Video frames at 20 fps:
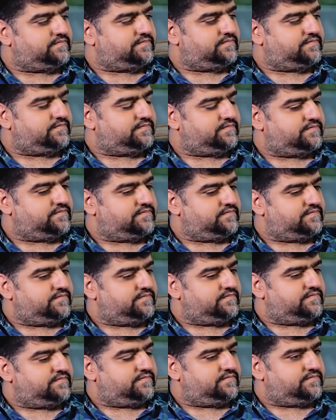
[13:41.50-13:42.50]

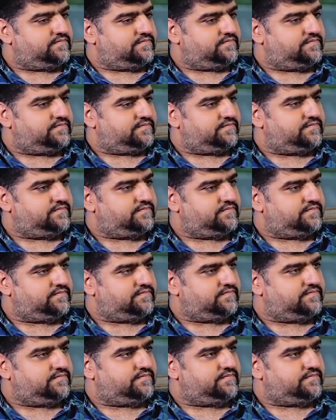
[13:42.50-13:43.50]

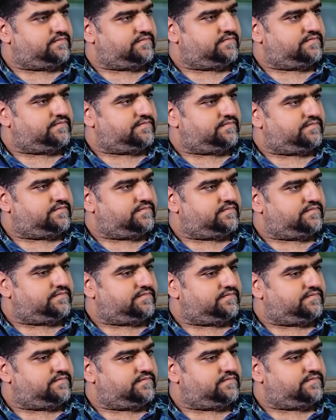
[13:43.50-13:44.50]

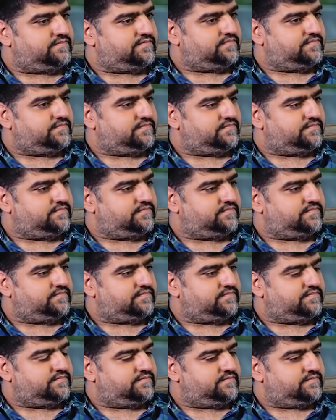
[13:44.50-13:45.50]

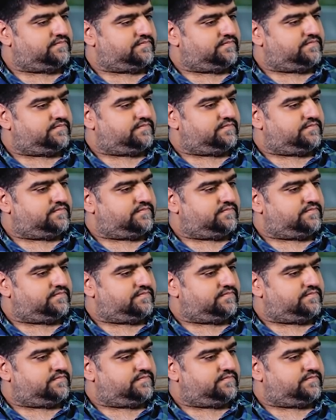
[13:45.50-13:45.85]
This person isn't speaking.